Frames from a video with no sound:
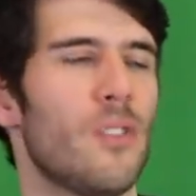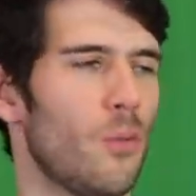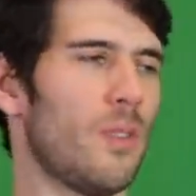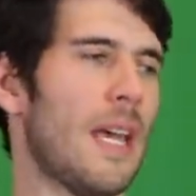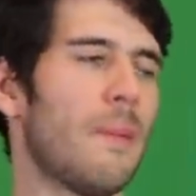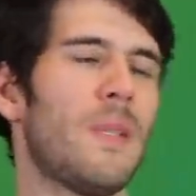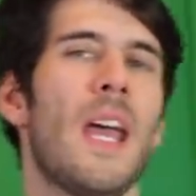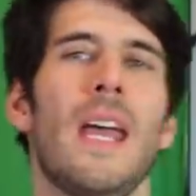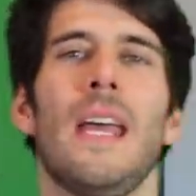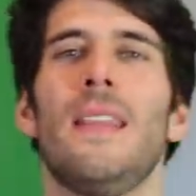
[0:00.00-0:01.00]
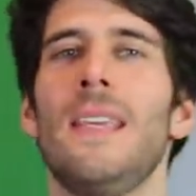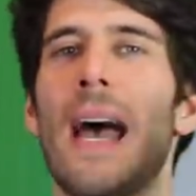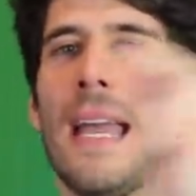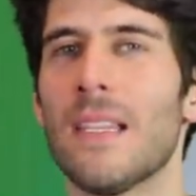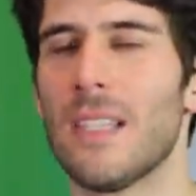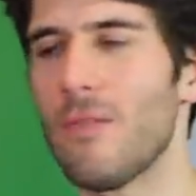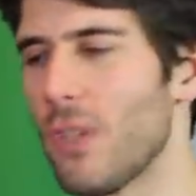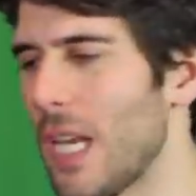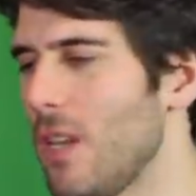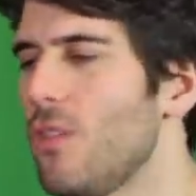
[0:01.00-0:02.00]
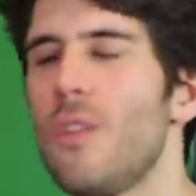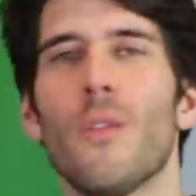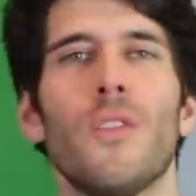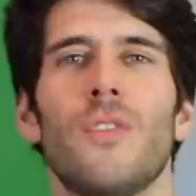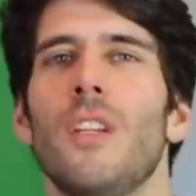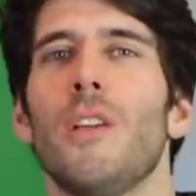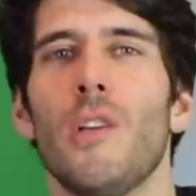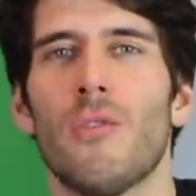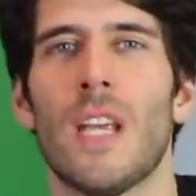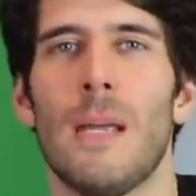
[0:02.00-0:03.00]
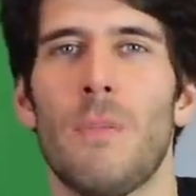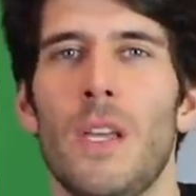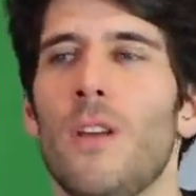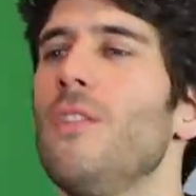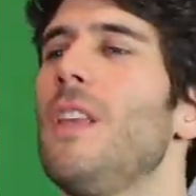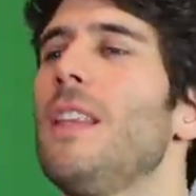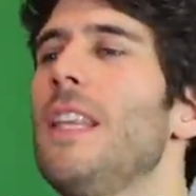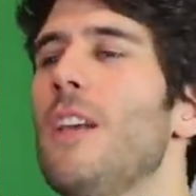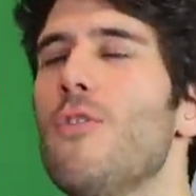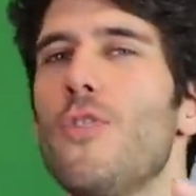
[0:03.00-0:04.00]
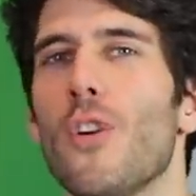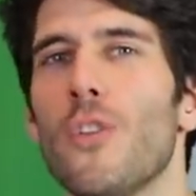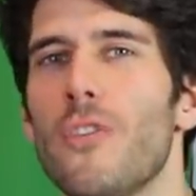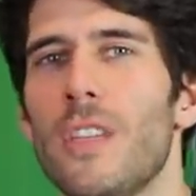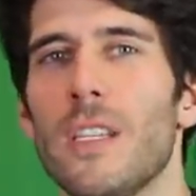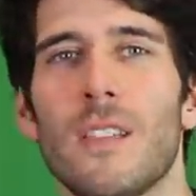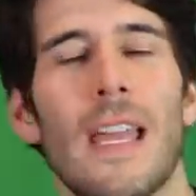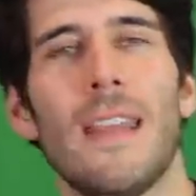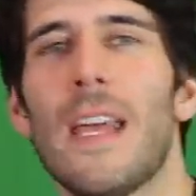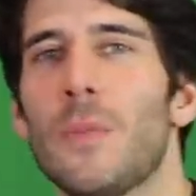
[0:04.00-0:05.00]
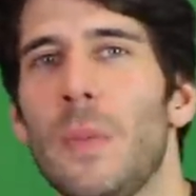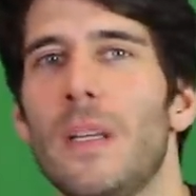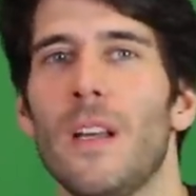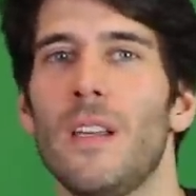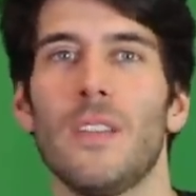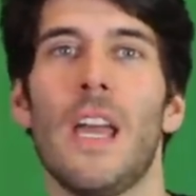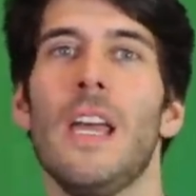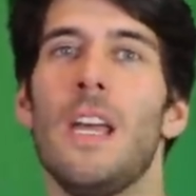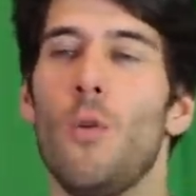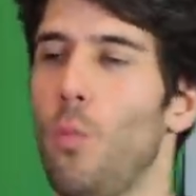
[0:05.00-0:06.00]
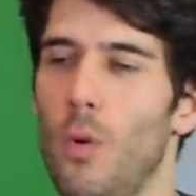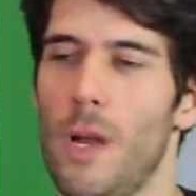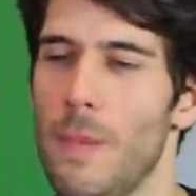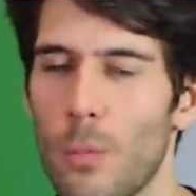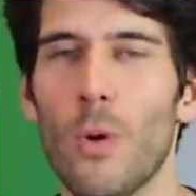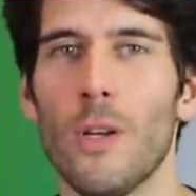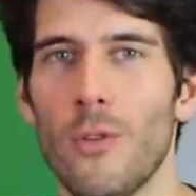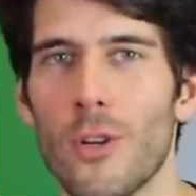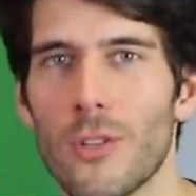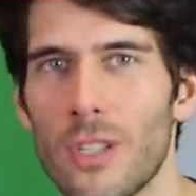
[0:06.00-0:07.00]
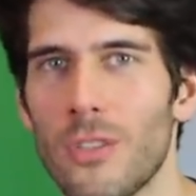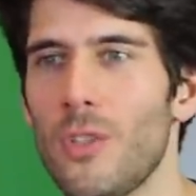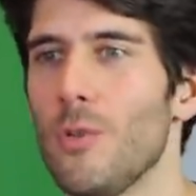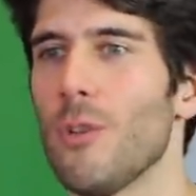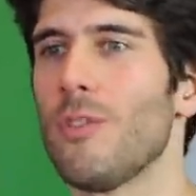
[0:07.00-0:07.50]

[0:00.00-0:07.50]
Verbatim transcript: two types. The ISFJs, you know, the stereotype there is that they are nurses, and that's because I mean, what do nurses do? They're